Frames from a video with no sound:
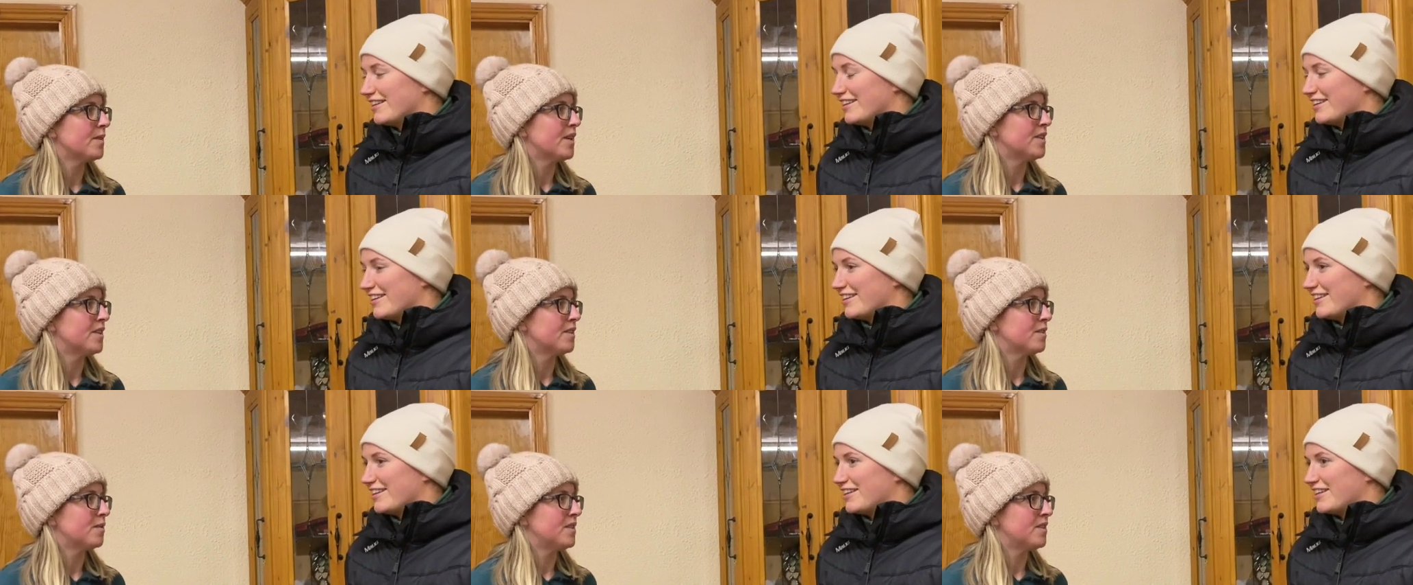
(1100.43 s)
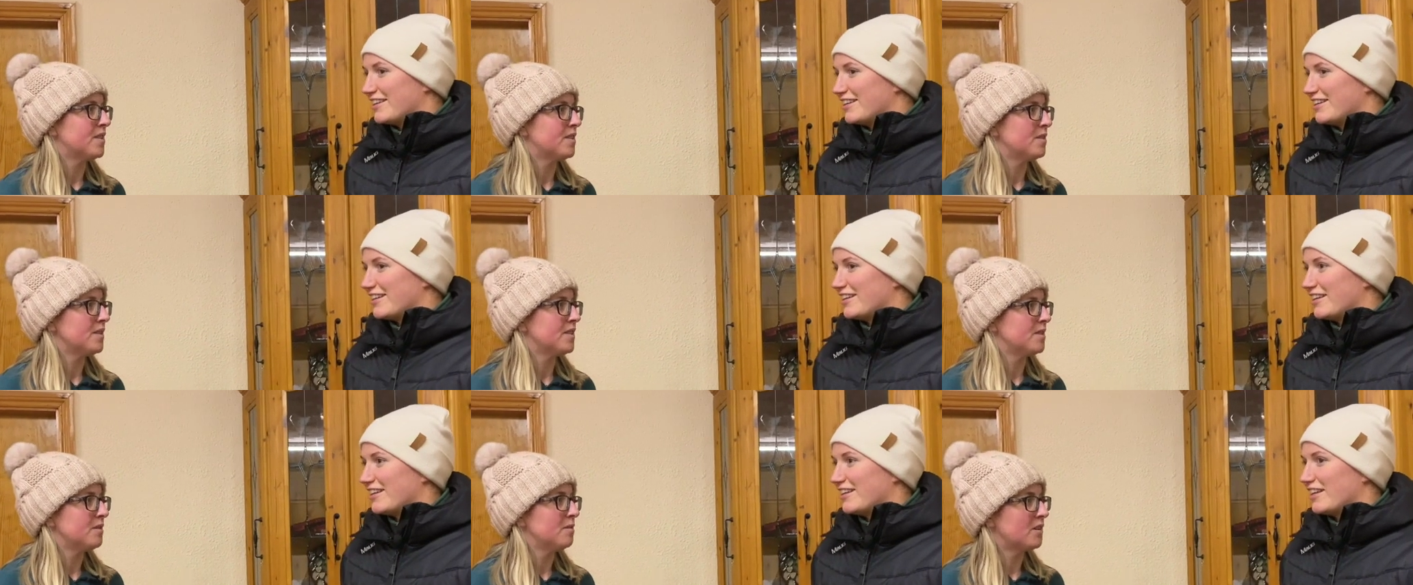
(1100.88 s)
Speaker 1: in the
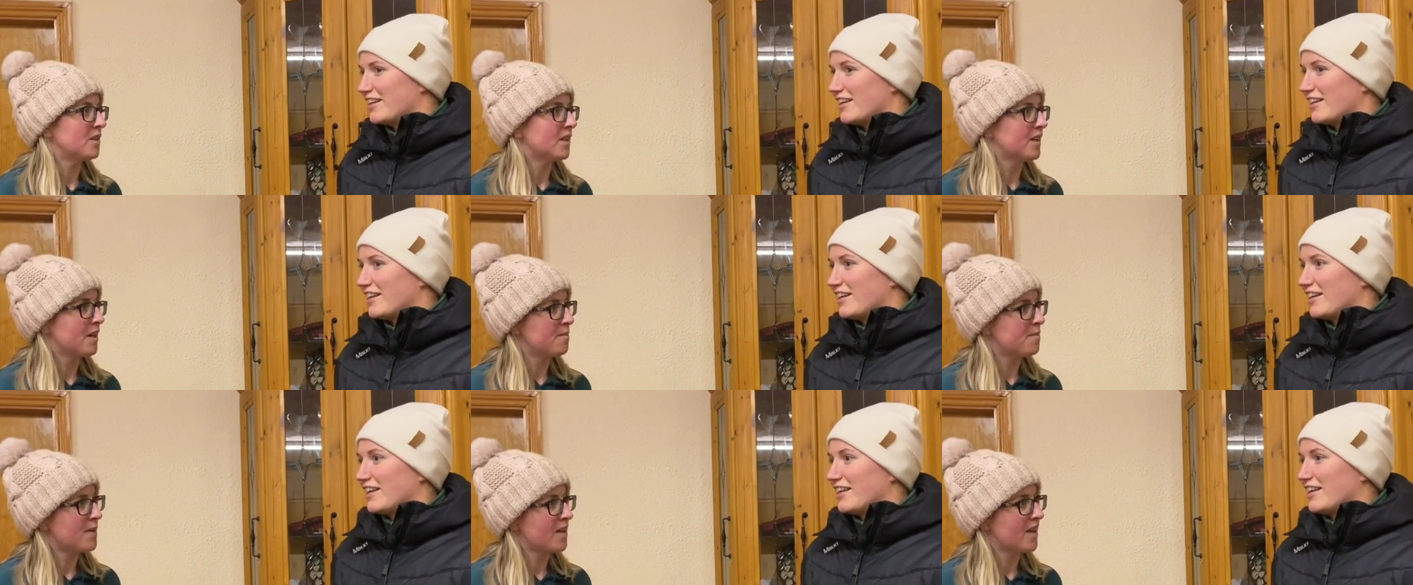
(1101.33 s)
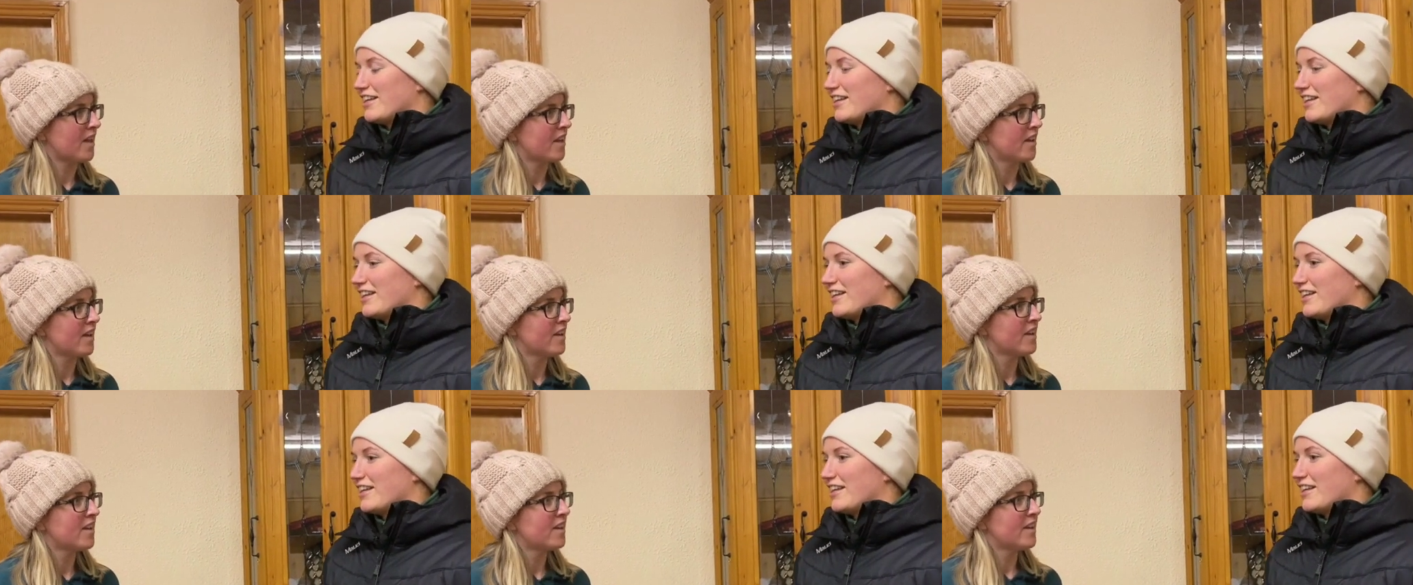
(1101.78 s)
2021
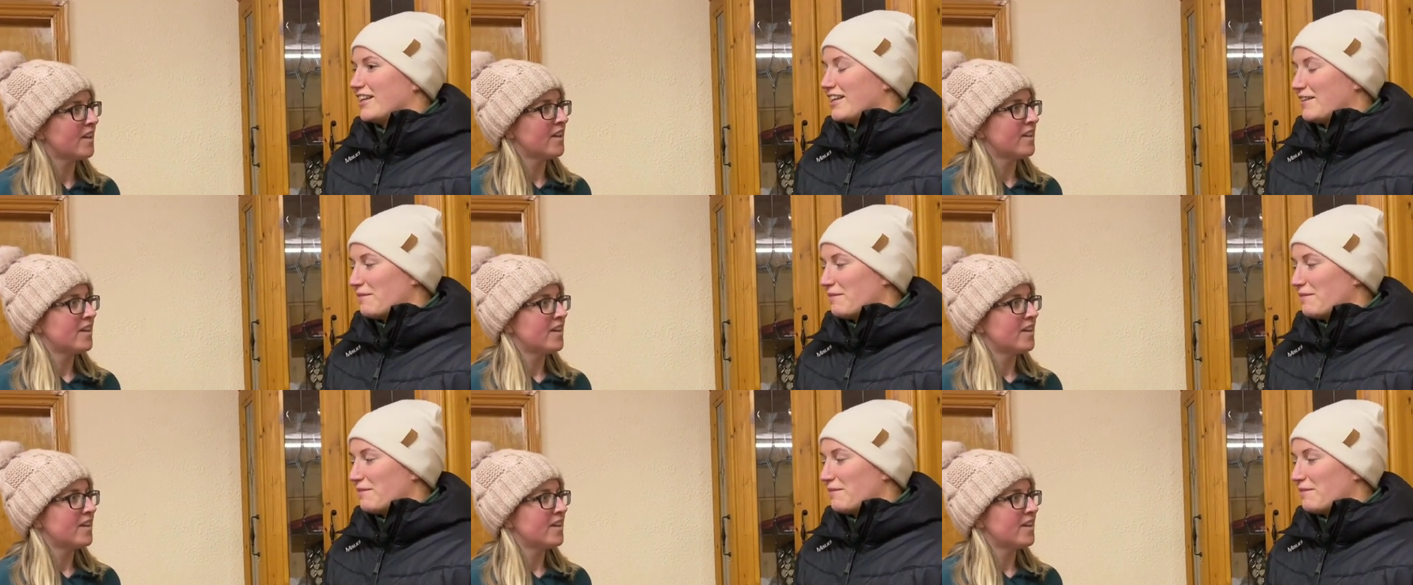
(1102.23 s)
campaign?